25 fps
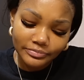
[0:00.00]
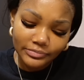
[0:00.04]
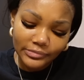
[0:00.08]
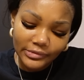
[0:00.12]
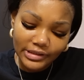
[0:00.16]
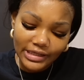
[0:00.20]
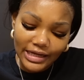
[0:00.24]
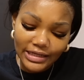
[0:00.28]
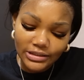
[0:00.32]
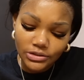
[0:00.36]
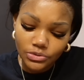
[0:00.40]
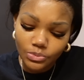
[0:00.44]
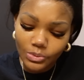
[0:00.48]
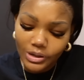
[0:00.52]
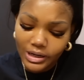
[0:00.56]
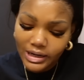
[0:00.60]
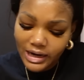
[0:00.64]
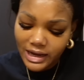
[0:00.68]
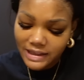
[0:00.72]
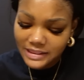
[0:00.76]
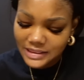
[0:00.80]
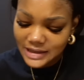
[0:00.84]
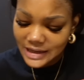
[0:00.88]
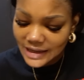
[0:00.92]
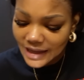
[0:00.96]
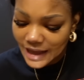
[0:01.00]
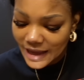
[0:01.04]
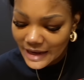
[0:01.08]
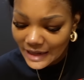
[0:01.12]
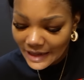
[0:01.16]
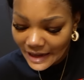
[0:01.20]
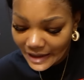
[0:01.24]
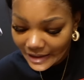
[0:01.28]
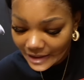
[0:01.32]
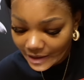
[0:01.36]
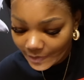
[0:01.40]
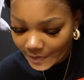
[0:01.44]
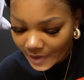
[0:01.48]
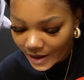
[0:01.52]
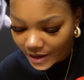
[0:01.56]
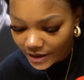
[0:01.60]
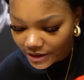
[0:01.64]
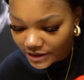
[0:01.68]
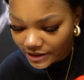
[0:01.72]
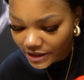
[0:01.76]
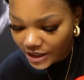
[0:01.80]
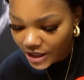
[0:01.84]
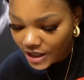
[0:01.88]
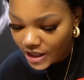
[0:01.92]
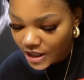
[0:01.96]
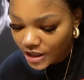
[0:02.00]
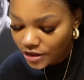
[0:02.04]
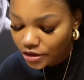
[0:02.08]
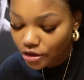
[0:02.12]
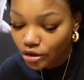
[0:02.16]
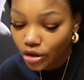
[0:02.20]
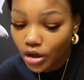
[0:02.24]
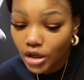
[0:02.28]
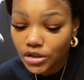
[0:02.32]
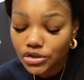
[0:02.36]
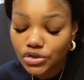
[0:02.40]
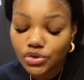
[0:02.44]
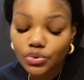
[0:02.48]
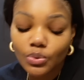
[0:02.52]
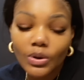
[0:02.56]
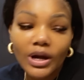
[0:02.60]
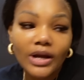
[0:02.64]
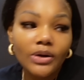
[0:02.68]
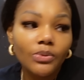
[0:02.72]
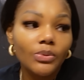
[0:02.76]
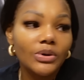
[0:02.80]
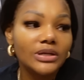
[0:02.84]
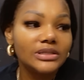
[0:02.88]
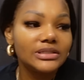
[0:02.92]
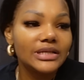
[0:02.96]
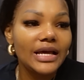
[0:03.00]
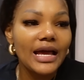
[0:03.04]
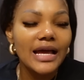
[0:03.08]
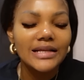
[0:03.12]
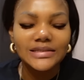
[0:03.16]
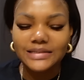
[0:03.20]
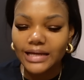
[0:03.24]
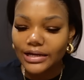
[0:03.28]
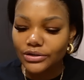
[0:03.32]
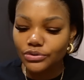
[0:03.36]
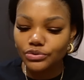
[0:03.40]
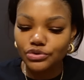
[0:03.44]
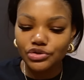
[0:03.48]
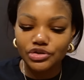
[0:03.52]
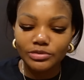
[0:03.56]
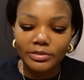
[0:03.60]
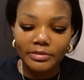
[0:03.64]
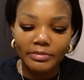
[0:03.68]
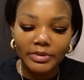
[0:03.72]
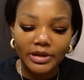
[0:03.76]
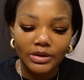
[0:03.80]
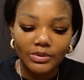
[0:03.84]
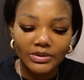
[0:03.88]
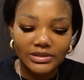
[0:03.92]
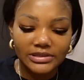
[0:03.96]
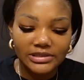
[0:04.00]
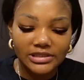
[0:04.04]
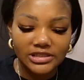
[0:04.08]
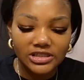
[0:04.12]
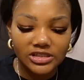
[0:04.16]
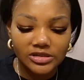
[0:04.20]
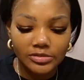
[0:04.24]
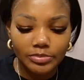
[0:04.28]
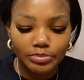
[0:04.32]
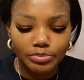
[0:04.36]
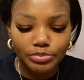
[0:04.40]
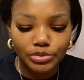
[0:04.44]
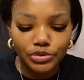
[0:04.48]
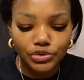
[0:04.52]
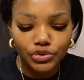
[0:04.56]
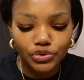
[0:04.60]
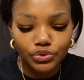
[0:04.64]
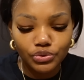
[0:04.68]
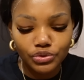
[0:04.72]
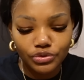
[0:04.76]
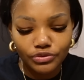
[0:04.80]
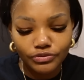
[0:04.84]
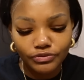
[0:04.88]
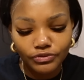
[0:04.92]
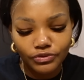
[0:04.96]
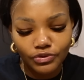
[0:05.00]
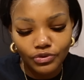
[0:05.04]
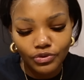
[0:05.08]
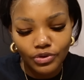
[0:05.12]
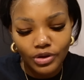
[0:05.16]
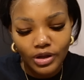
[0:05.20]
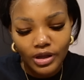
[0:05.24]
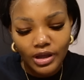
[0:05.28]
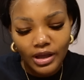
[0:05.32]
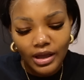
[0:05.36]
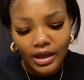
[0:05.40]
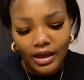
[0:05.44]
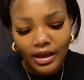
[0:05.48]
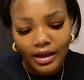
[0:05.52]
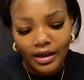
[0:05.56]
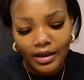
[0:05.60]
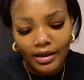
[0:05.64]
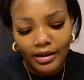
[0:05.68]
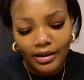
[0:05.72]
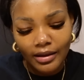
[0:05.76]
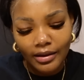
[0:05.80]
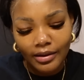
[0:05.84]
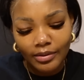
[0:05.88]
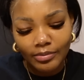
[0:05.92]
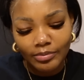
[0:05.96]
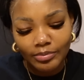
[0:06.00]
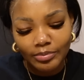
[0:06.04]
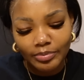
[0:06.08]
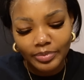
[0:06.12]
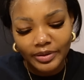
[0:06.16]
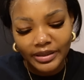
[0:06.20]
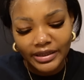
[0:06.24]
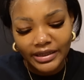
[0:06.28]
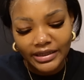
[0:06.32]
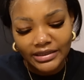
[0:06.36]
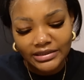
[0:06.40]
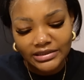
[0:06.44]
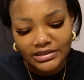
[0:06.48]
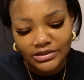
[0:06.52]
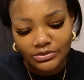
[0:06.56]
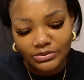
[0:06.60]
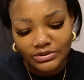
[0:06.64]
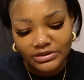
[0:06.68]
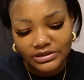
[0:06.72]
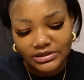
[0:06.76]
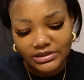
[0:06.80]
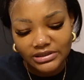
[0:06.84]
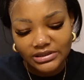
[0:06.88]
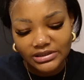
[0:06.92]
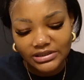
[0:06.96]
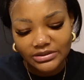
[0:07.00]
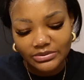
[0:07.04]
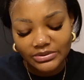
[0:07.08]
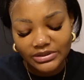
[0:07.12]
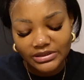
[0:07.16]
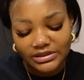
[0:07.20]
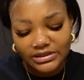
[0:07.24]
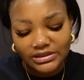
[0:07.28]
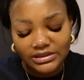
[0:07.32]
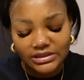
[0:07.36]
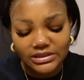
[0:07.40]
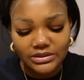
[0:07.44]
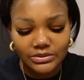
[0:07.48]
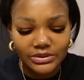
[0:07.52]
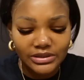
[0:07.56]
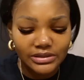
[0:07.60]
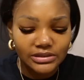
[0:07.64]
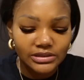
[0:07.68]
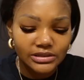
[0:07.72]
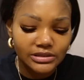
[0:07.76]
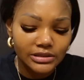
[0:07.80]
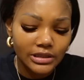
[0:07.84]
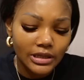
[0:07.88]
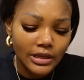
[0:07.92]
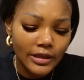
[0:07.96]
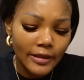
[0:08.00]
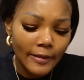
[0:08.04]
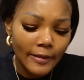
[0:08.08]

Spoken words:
that's what I think I like about it. The last one was at, I don't remember. It was this beautiful place. There was